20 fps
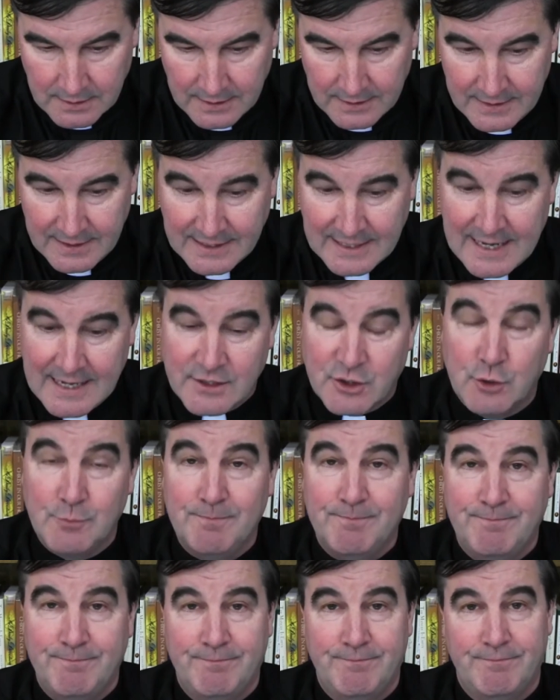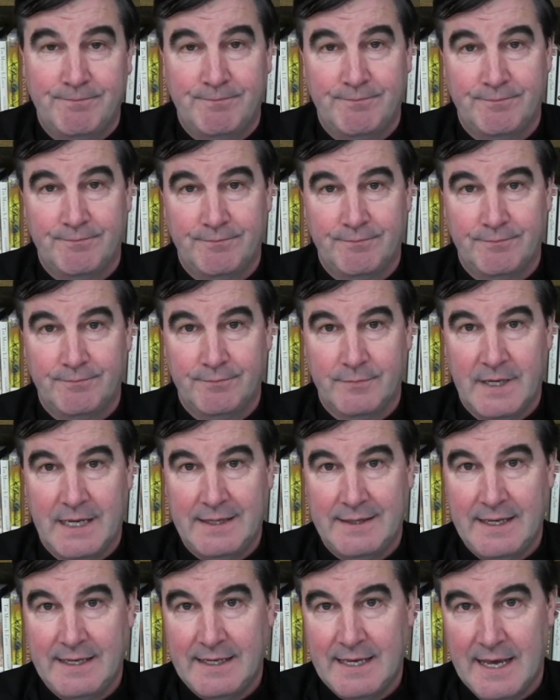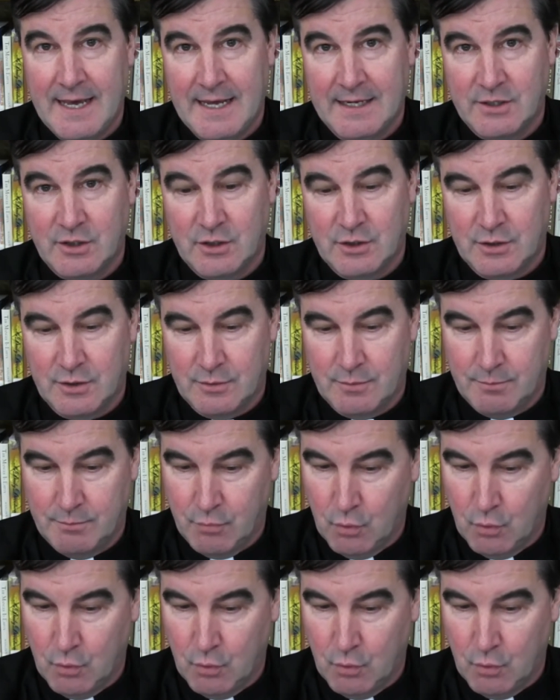And they catch him. And they catch